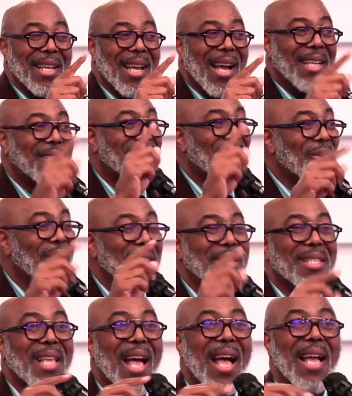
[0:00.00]
I saw the
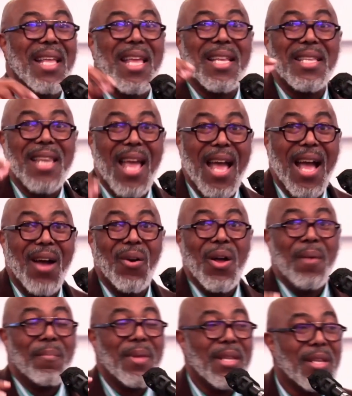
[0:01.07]
sign, and now
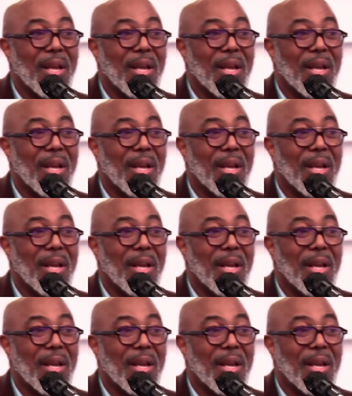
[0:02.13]
be,